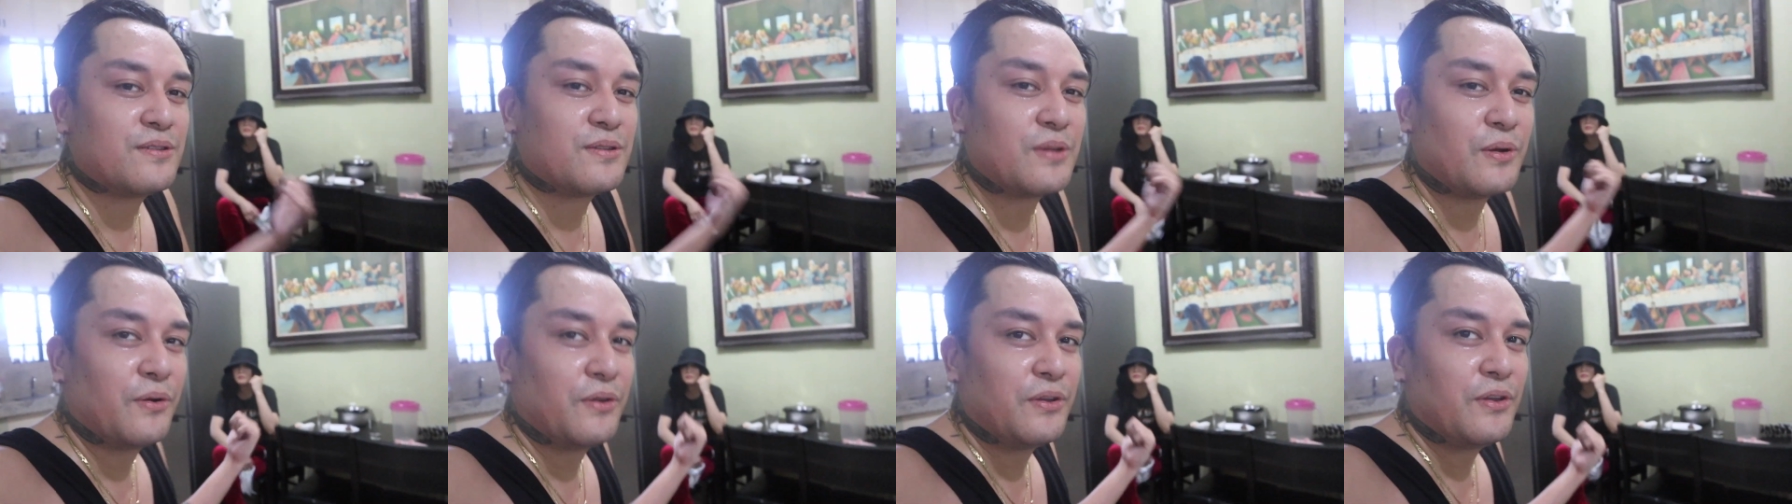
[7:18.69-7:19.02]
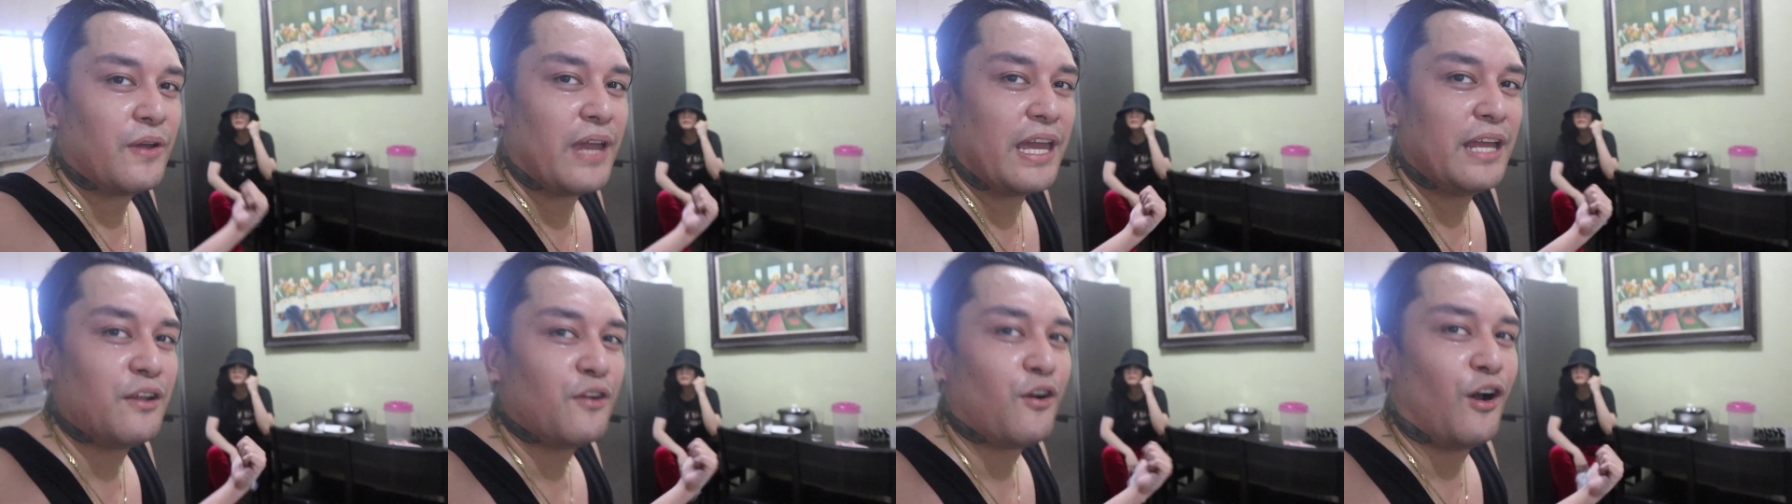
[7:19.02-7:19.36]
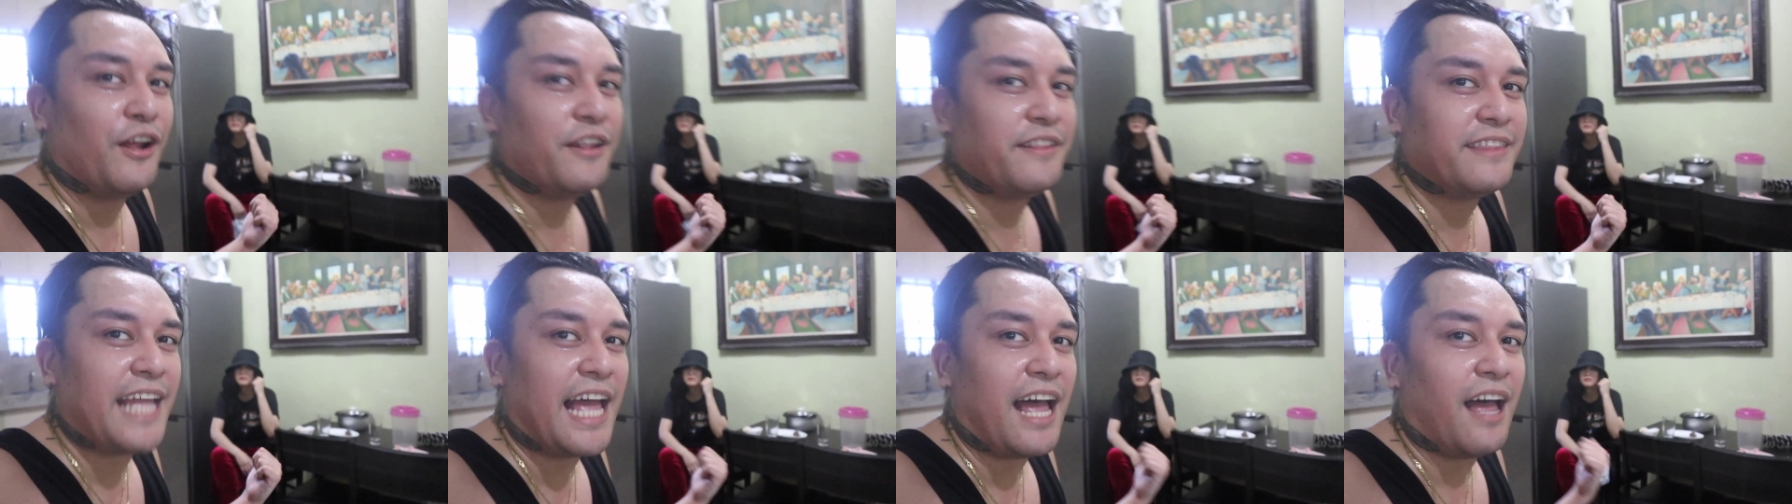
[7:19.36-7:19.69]
So you can
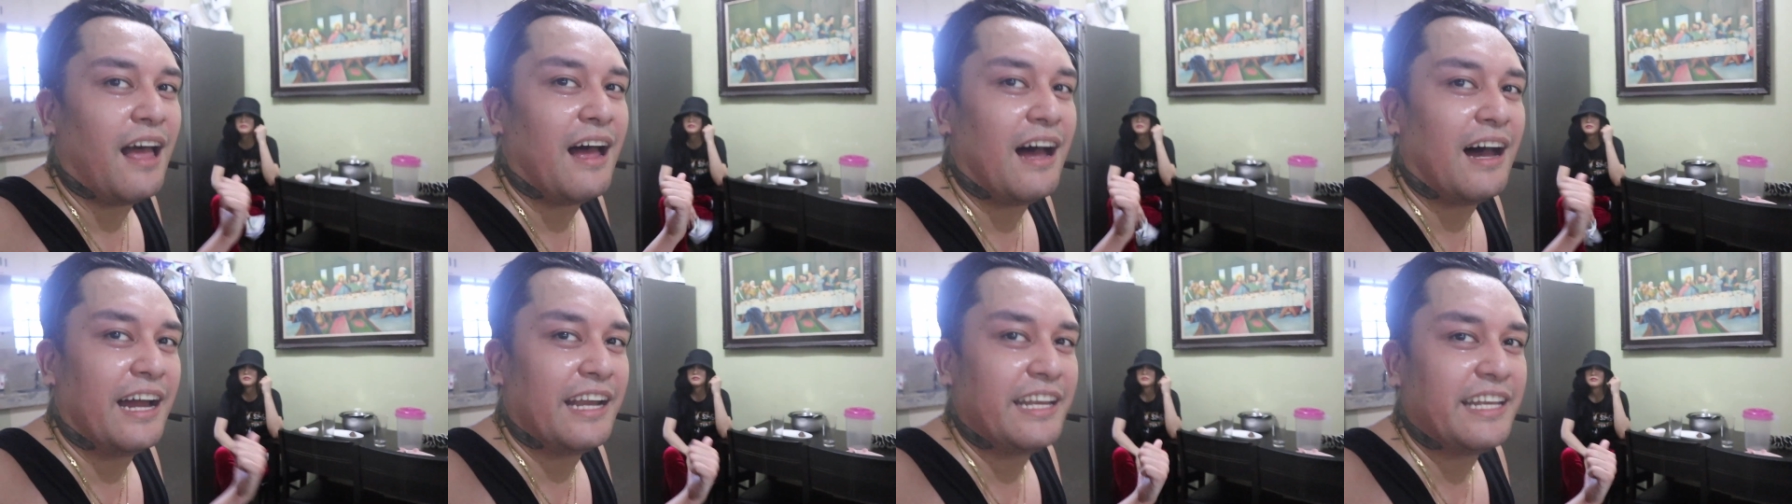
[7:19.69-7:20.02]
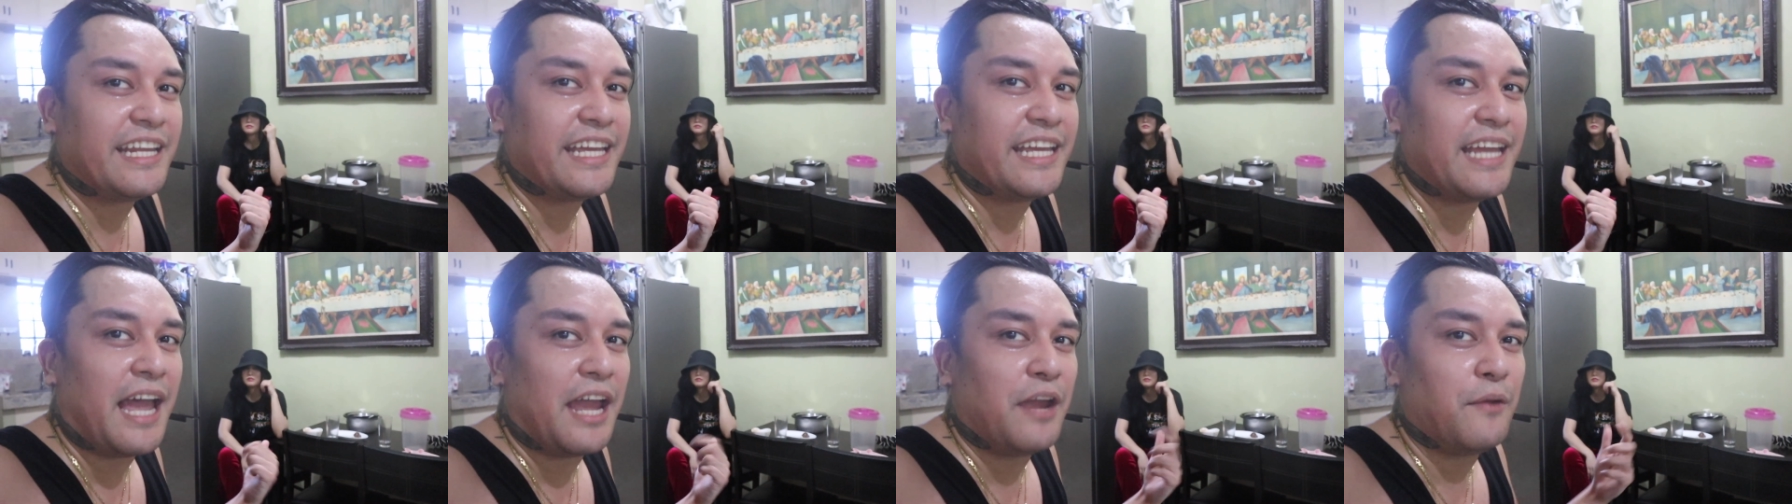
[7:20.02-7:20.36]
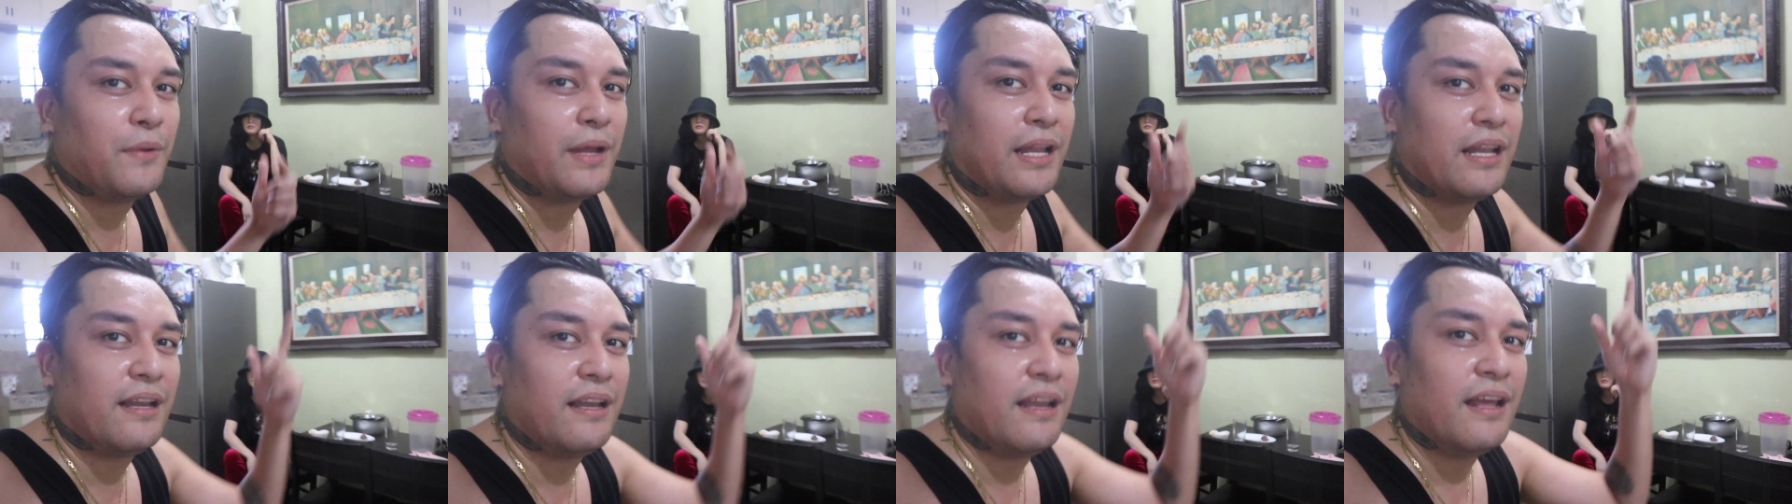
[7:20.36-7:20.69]
contact Honey. I
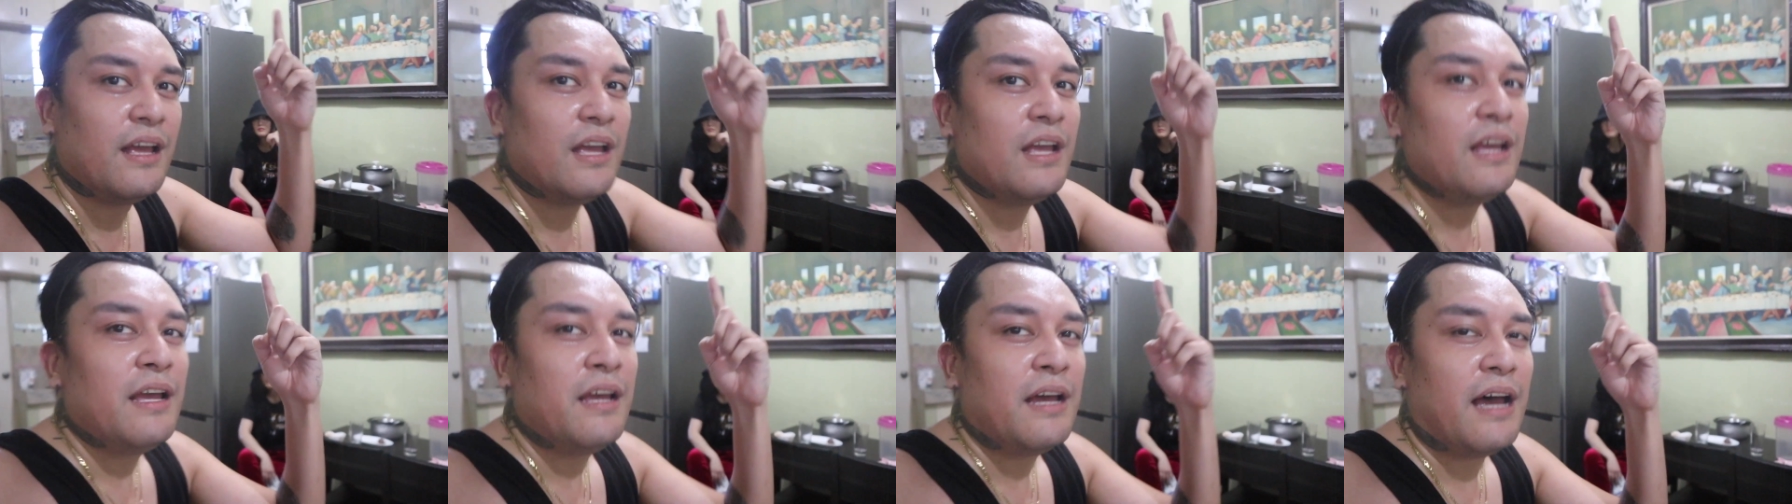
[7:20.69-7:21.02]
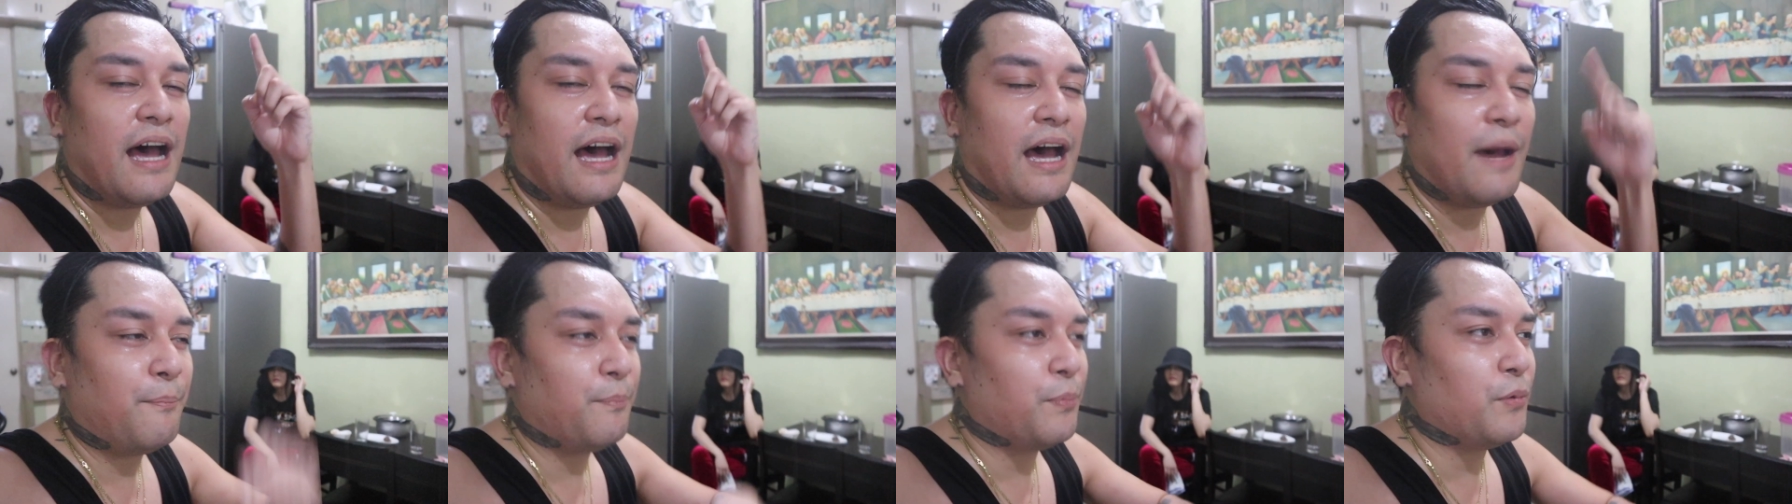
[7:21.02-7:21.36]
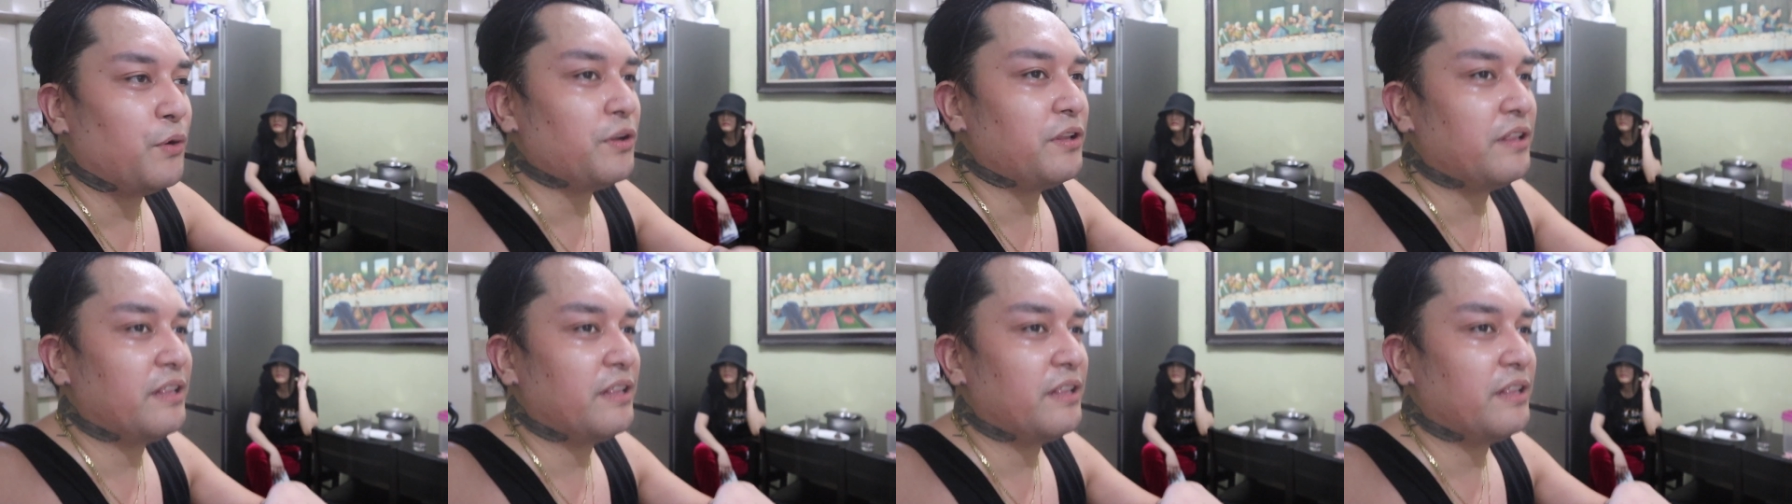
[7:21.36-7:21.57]
will put